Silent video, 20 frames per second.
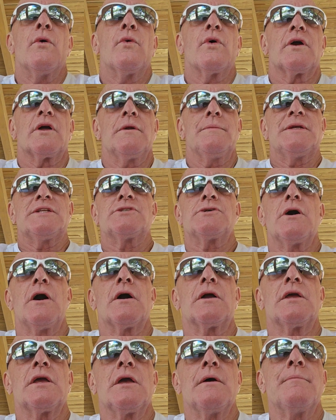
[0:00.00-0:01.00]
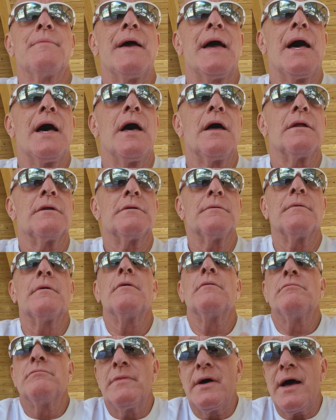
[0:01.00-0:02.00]
We're going to be talking about
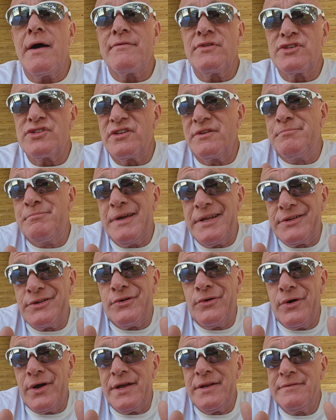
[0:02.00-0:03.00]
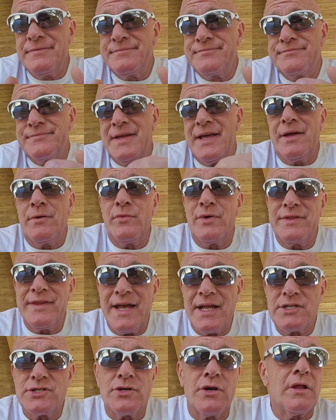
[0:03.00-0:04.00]
obviously Bitcoin and what
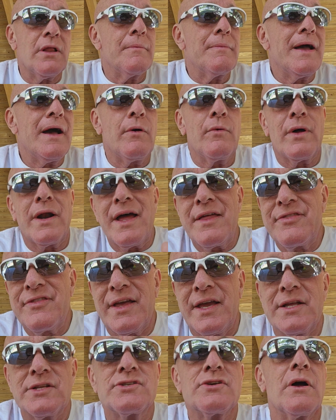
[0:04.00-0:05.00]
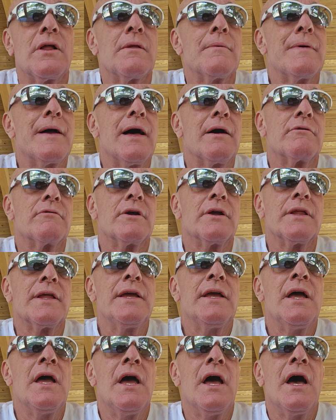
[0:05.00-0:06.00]
that's all about, what I think it's all about,
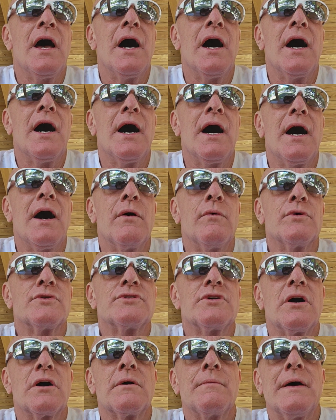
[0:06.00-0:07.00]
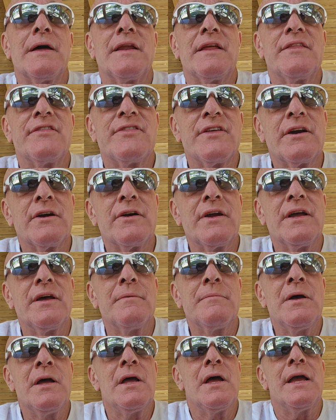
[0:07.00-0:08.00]
really. Uh, we'll talk about
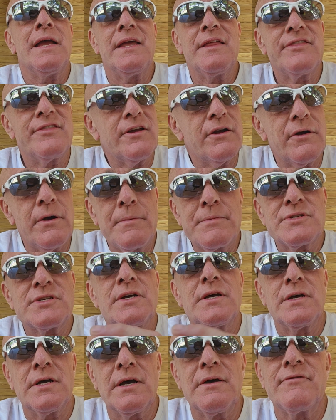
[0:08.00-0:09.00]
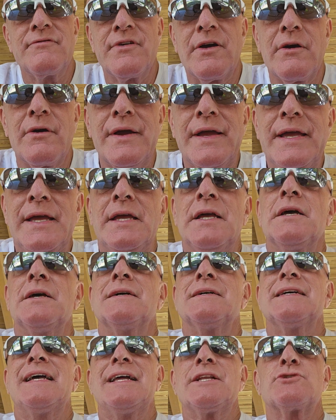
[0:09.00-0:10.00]
Ethereum, Ethereum's a, a very
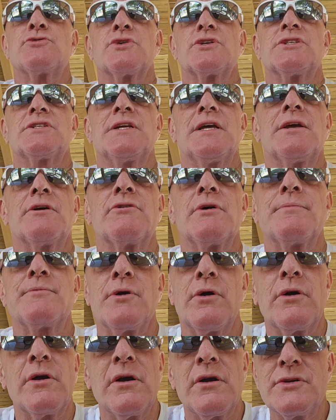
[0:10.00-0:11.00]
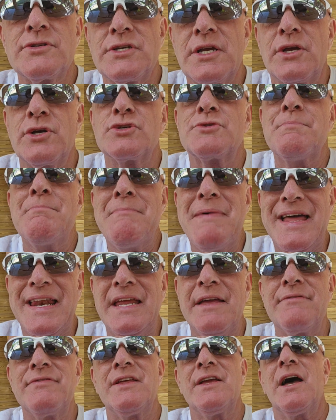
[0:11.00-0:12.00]
interesting cryptocurrency because
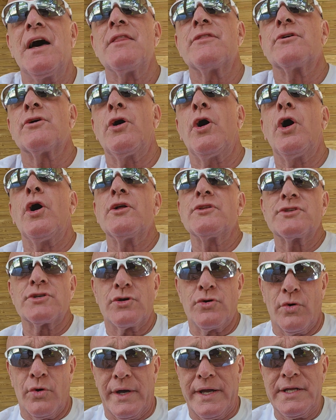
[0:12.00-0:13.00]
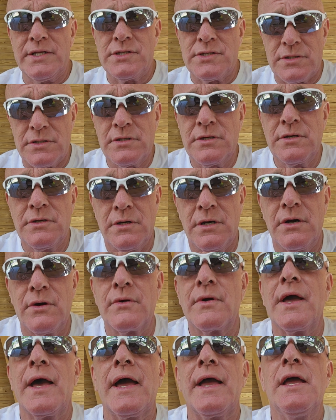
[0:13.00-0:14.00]
many of the other altcoins,
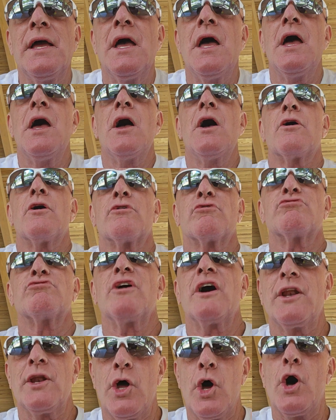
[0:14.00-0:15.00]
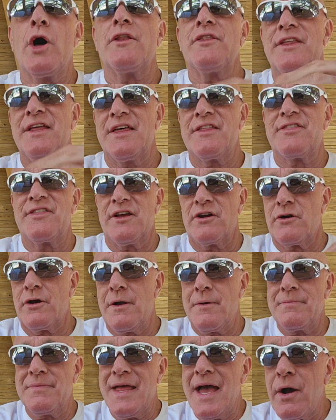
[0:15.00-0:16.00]
okay, run on the
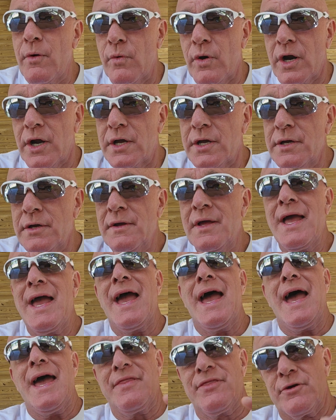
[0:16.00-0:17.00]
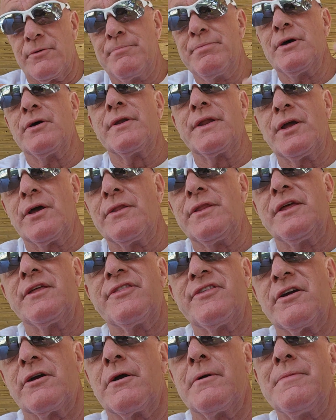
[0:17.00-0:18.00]
Ethereum network and they're building on the
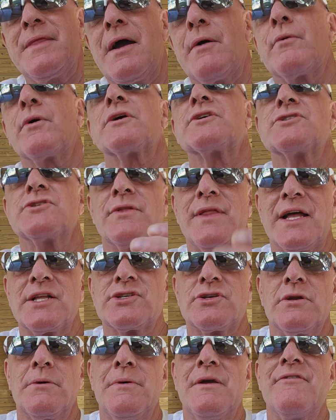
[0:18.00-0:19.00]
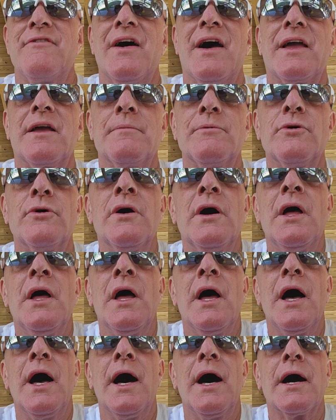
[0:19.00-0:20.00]
Ethereum network. So that's going to be a valuable
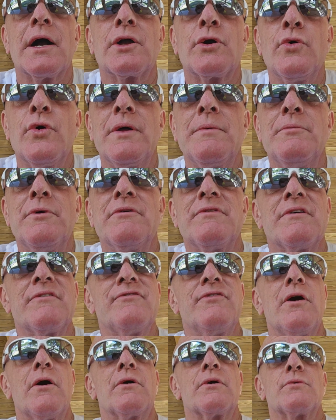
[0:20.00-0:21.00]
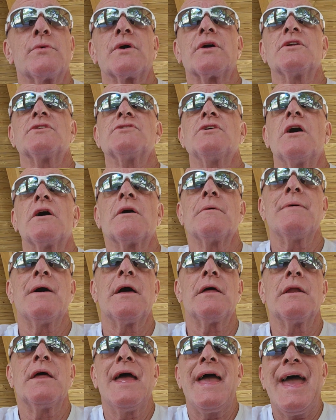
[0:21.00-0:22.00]
uh, coin moving forward. We're going to talk
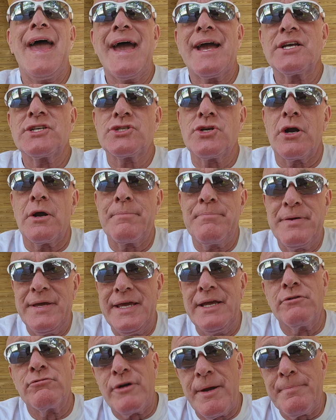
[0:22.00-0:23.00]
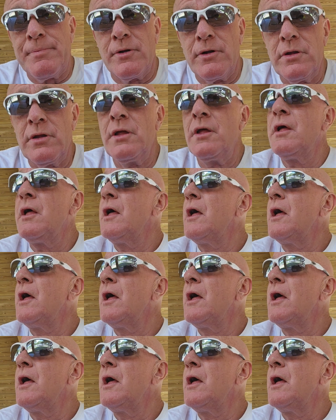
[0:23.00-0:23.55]
about XRP Ripple.